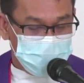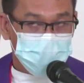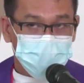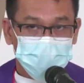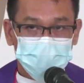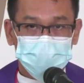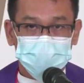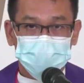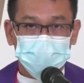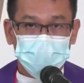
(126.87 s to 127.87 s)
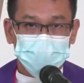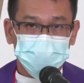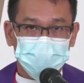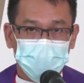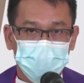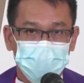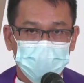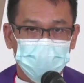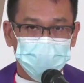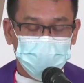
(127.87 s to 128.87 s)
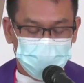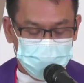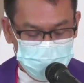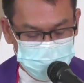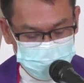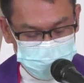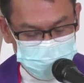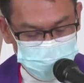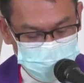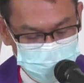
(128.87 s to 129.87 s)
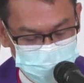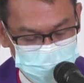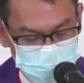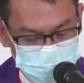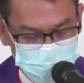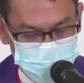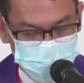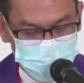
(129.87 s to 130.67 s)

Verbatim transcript: This is the gospel of the Lord. Thanks be to God.